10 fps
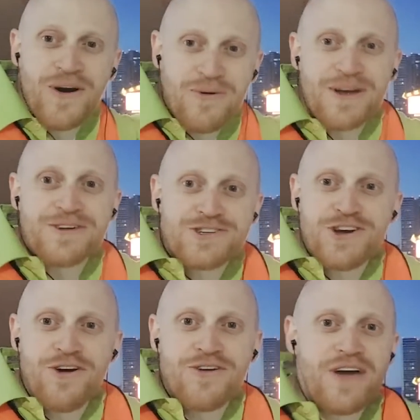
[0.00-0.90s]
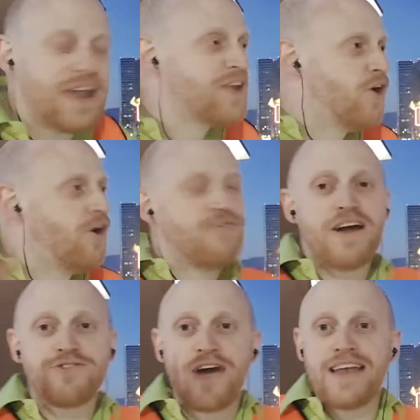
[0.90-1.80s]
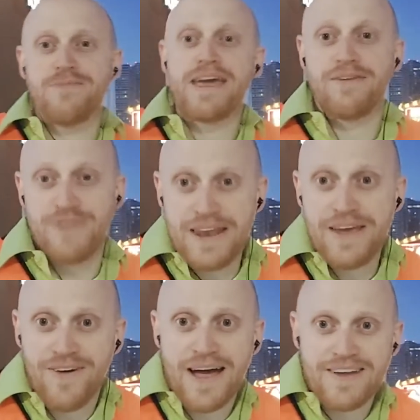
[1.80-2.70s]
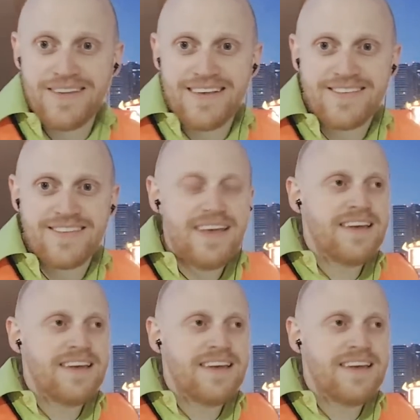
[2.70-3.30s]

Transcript: I want to show you. And I know if I tried to make a video out of this,